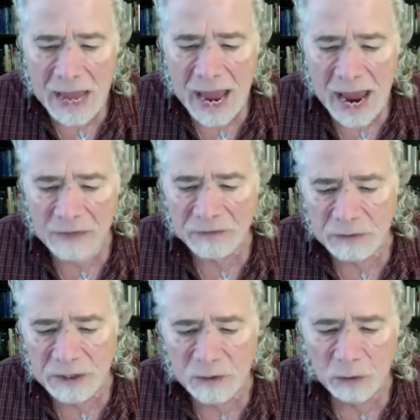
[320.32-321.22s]

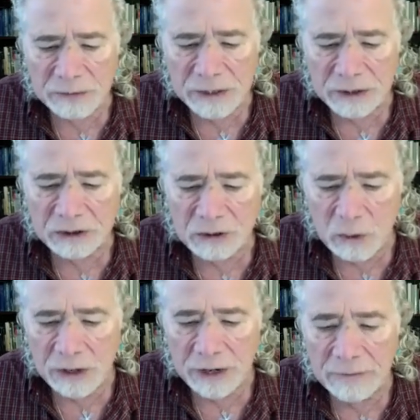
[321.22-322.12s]
After he told me the
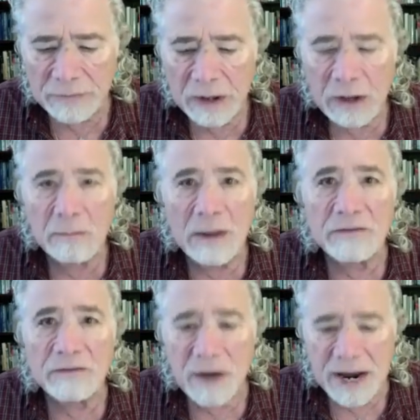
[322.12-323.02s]
story, my
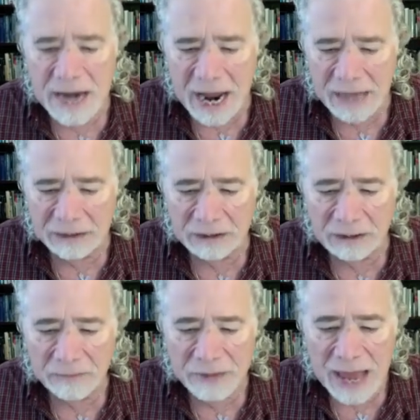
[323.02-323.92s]
friend asked,
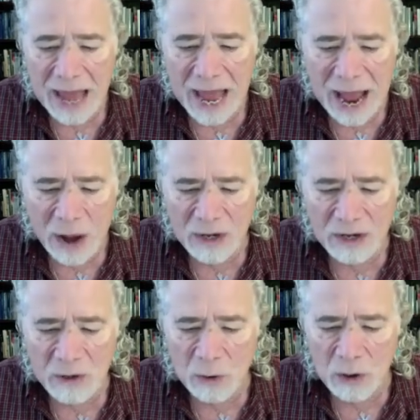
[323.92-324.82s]
how
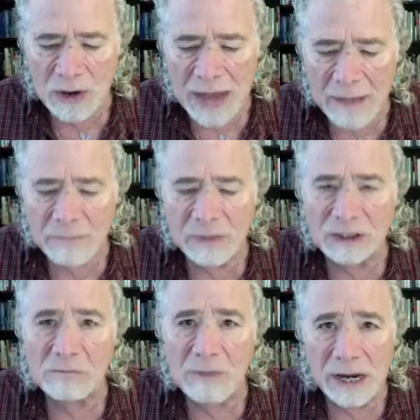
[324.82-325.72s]
can you earn that
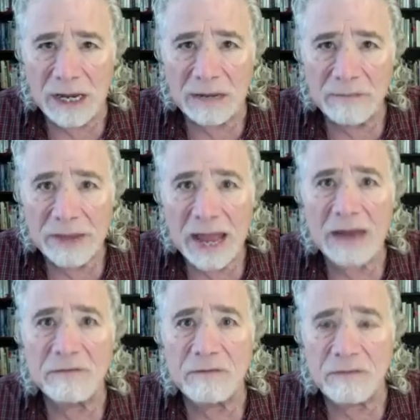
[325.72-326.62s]
much money
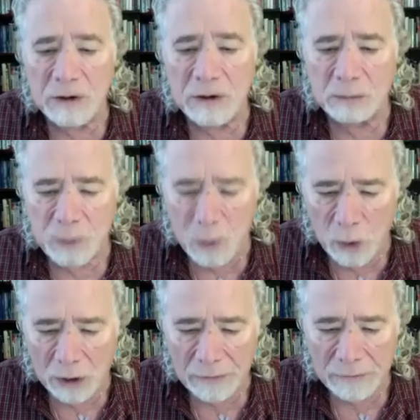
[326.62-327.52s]
and feel
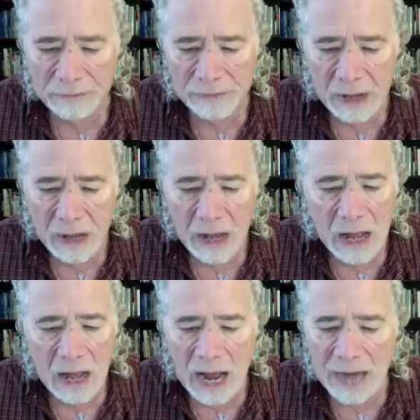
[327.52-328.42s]
poor?
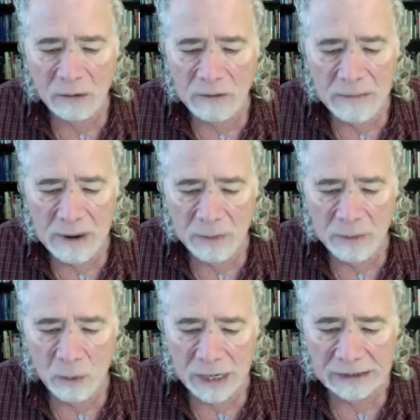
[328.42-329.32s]
I don't remember
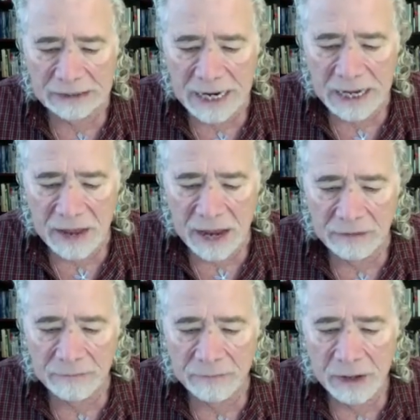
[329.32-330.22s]
what I said
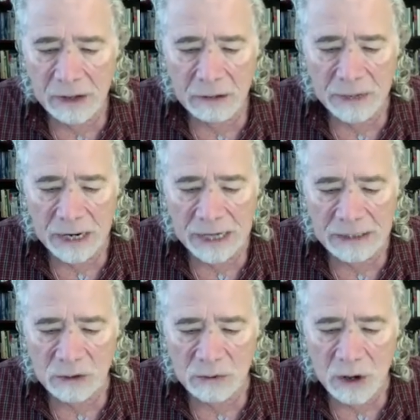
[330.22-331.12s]
then, but I
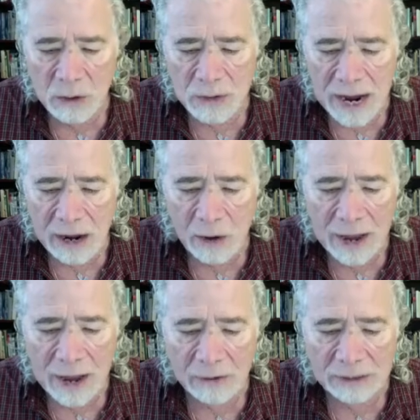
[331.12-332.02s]
do know now
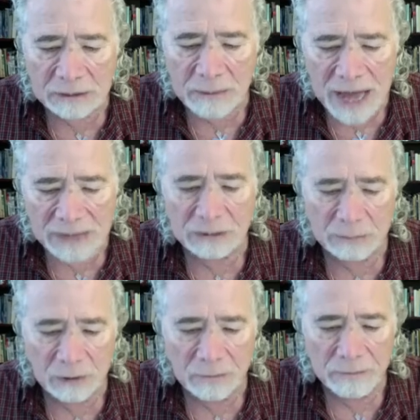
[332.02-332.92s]
how it is
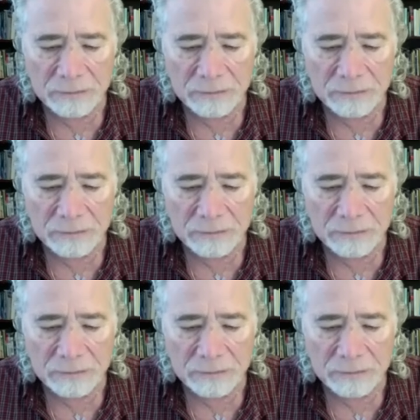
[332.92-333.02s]
possible.